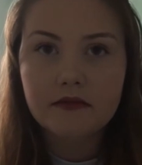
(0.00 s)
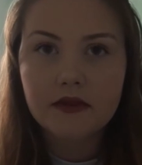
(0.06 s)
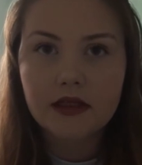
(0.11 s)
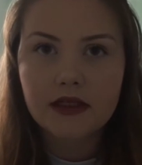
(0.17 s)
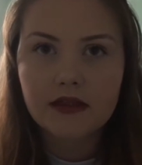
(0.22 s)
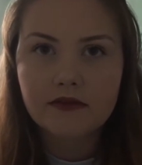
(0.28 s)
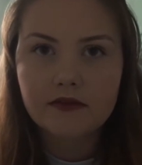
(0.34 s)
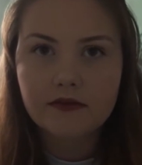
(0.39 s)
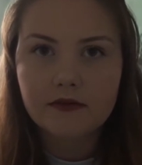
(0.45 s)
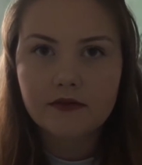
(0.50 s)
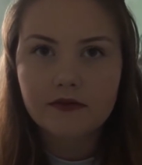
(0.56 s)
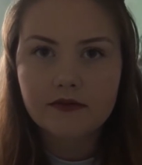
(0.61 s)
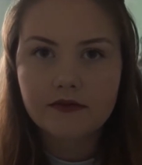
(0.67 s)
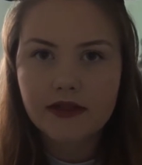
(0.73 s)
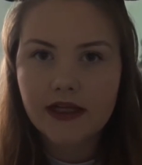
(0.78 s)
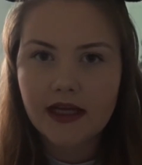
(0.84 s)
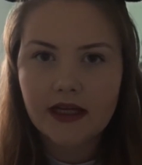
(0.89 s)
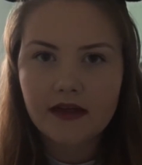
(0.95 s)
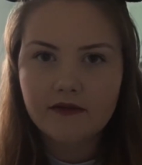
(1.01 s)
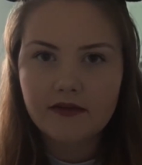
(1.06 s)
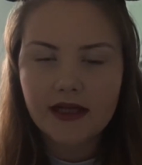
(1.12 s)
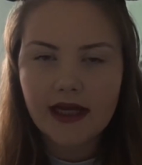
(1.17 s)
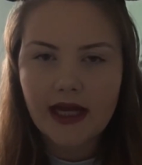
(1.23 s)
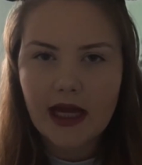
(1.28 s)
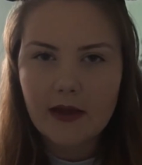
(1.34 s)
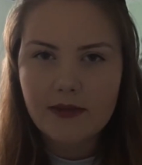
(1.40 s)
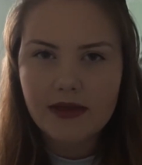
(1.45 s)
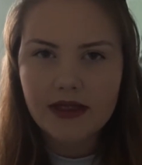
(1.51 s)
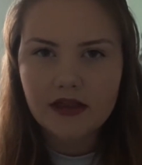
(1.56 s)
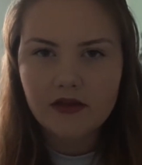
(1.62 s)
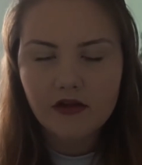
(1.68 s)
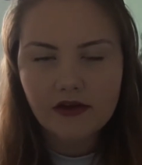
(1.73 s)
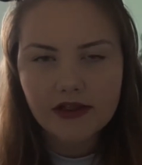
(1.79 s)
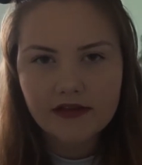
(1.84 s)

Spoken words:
like the caterpillar or